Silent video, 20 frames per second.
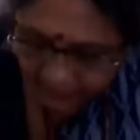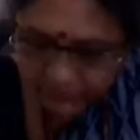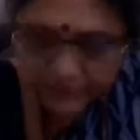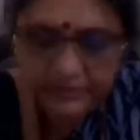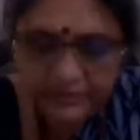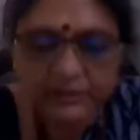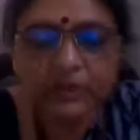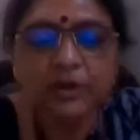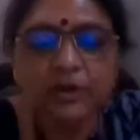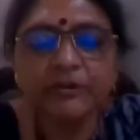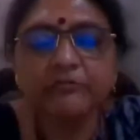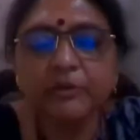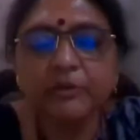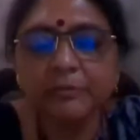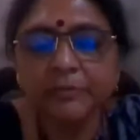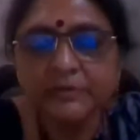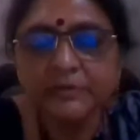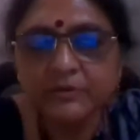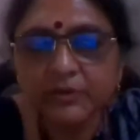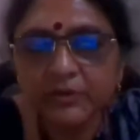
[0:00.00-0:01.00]
use a lot of
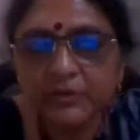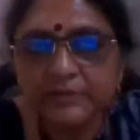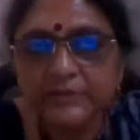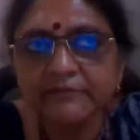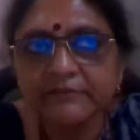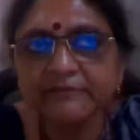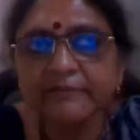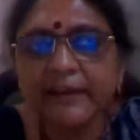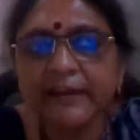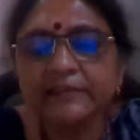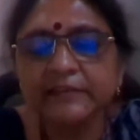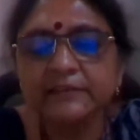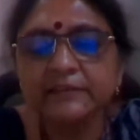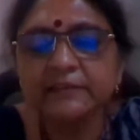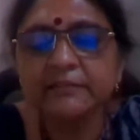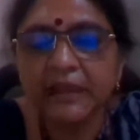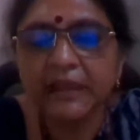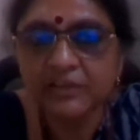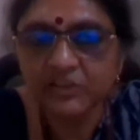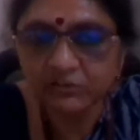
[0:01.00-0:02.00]
open source. In fact, there's
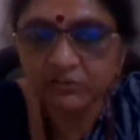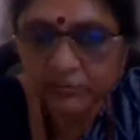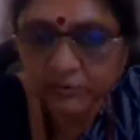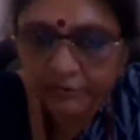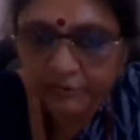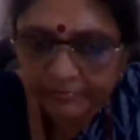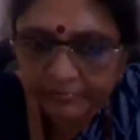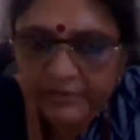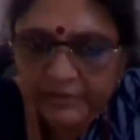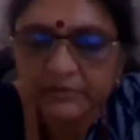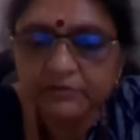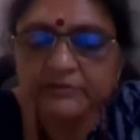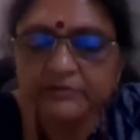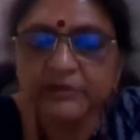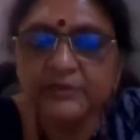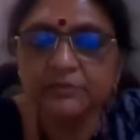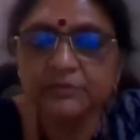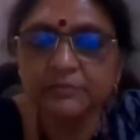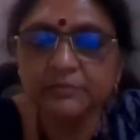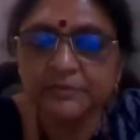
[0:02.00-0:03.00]
a major movement
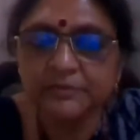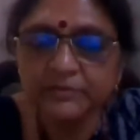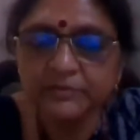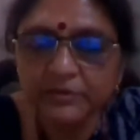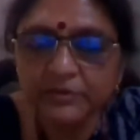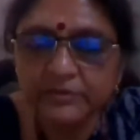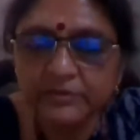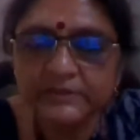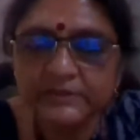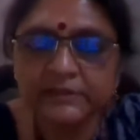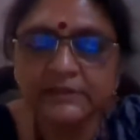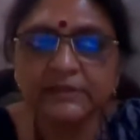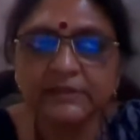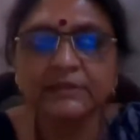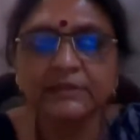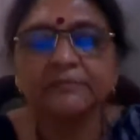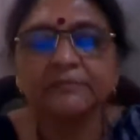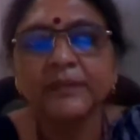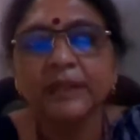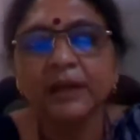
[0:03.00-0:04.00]
towards open source.
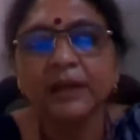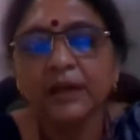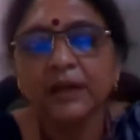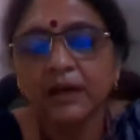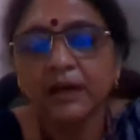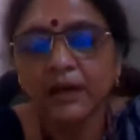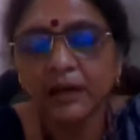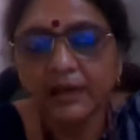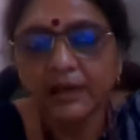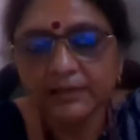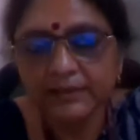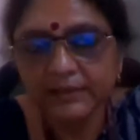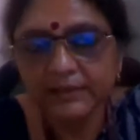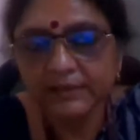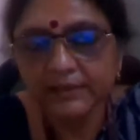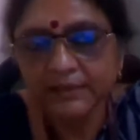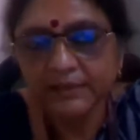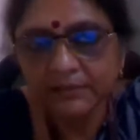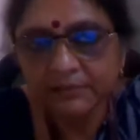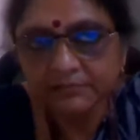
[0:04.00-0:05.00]
The uh,
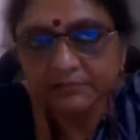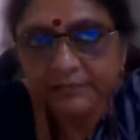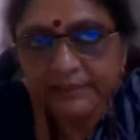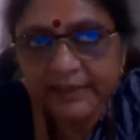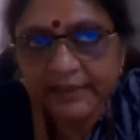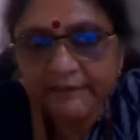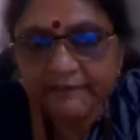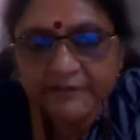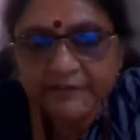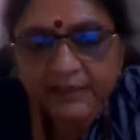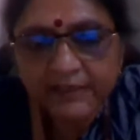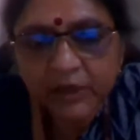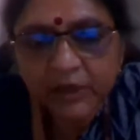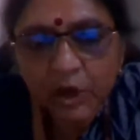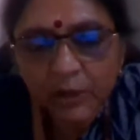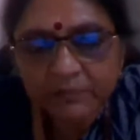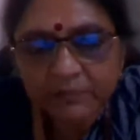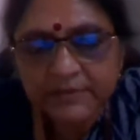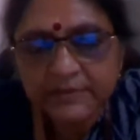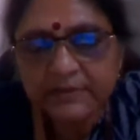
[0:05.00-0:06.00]
the
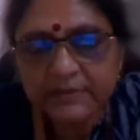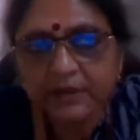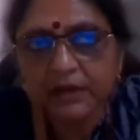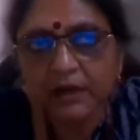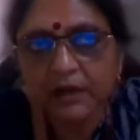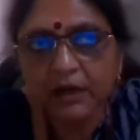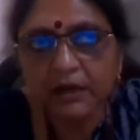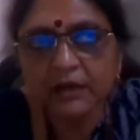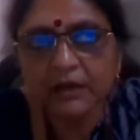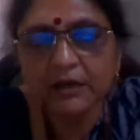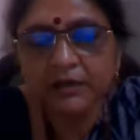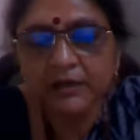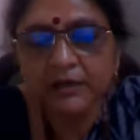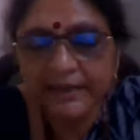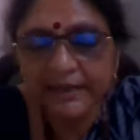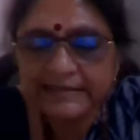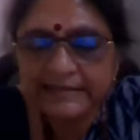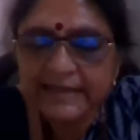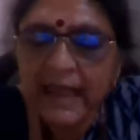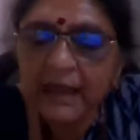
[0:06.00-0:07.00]
DevSecOps uh, uh,
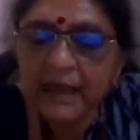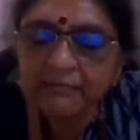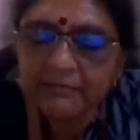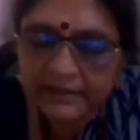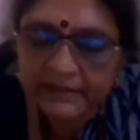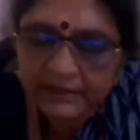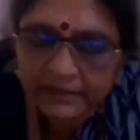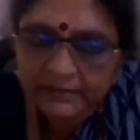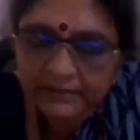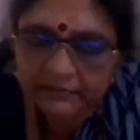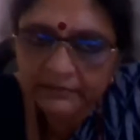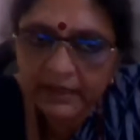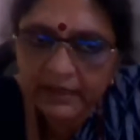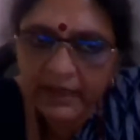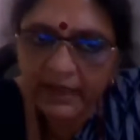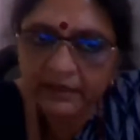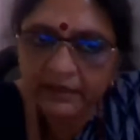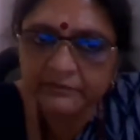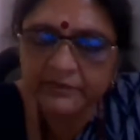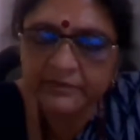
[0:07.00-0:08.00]
example that
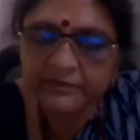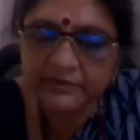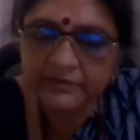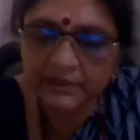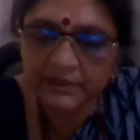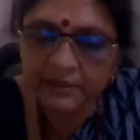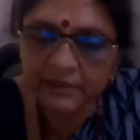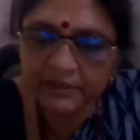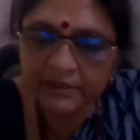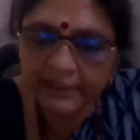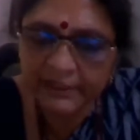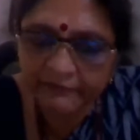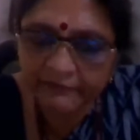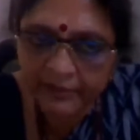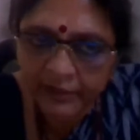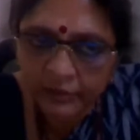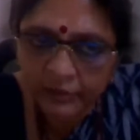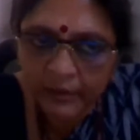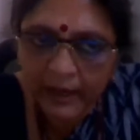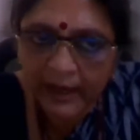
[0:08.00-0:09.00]
I was uh,
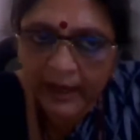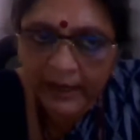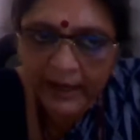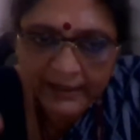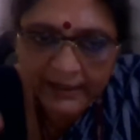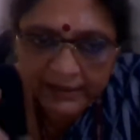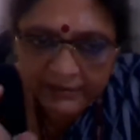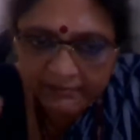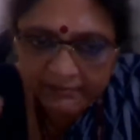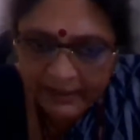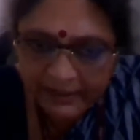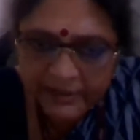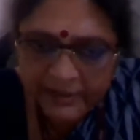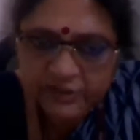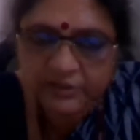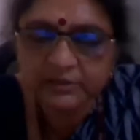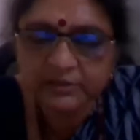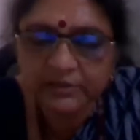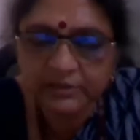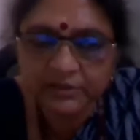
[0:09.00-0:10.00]
giving you, I hadn't
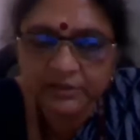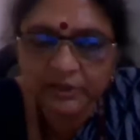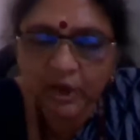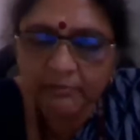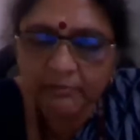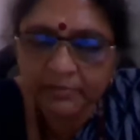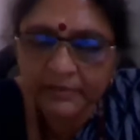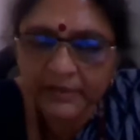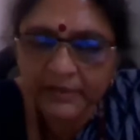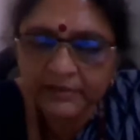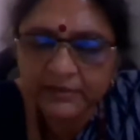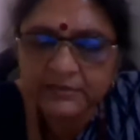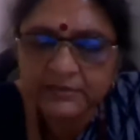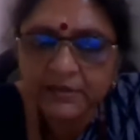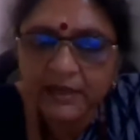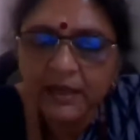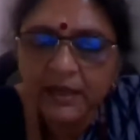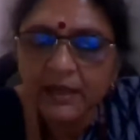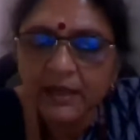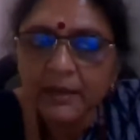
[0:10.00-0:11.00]
mentioned the components,
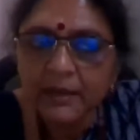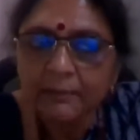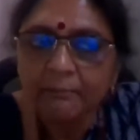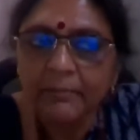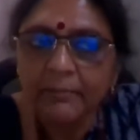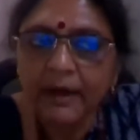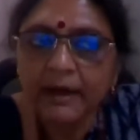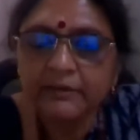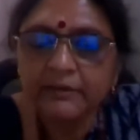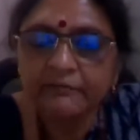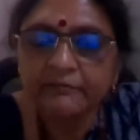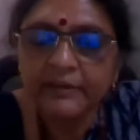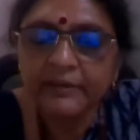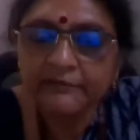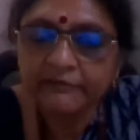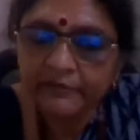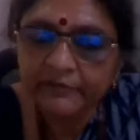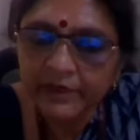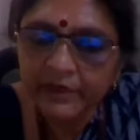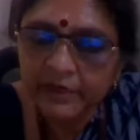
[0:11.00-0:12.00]
but
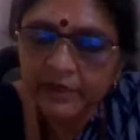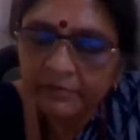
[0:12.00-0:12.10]
we've